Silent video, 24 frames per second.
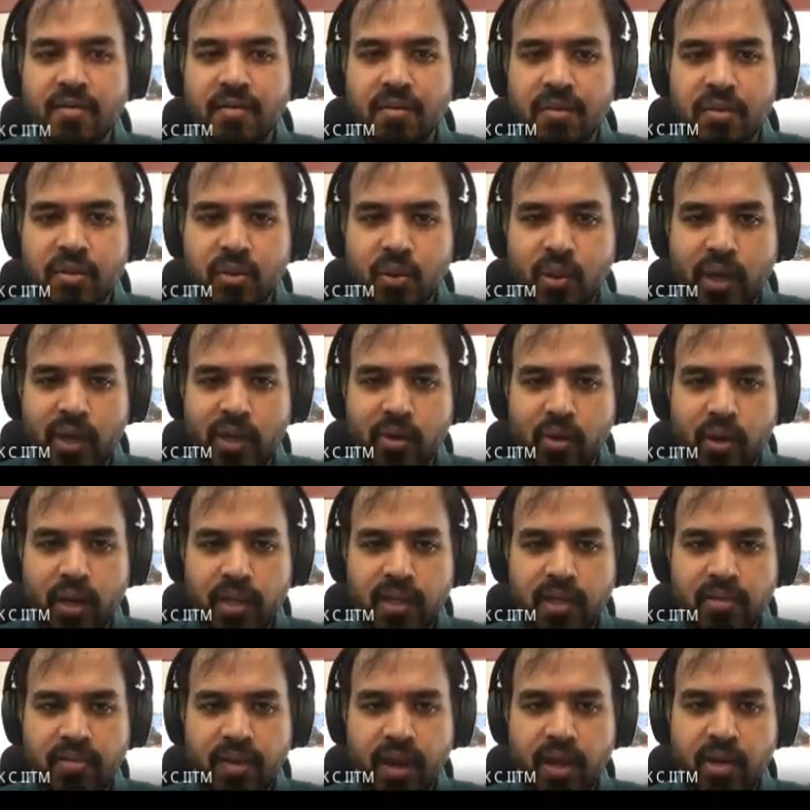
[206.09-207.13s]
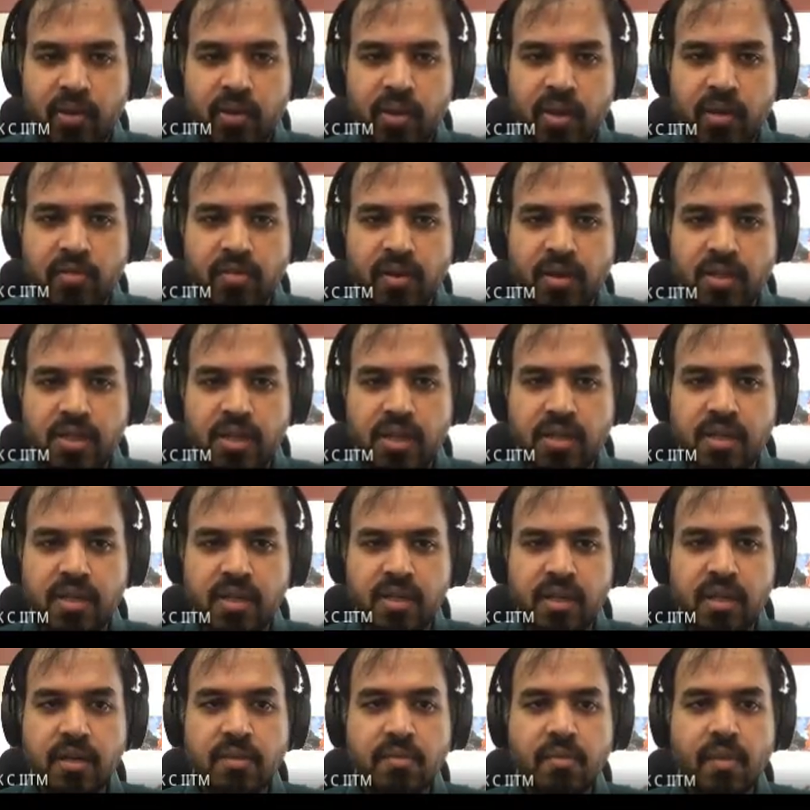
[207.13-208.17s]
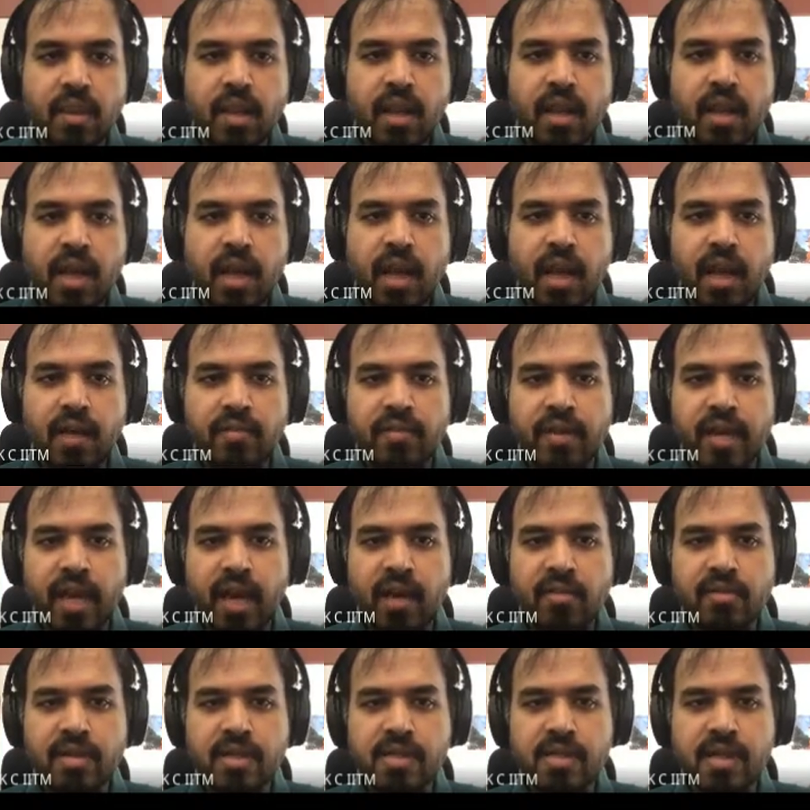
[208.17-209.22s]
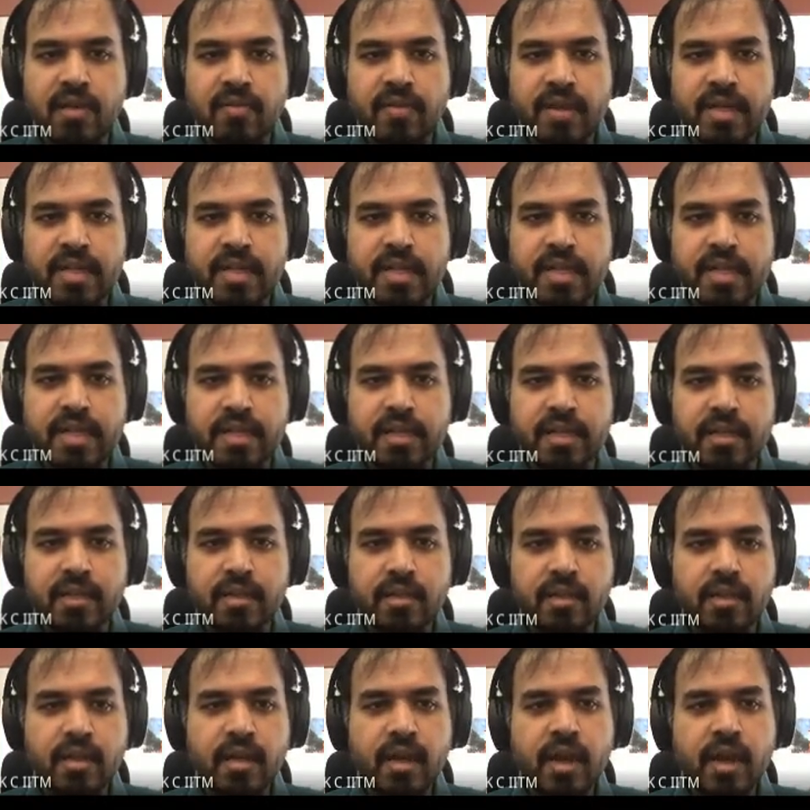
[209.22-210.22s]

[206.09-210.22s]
you can look at the factorial function here, and we have this definition here.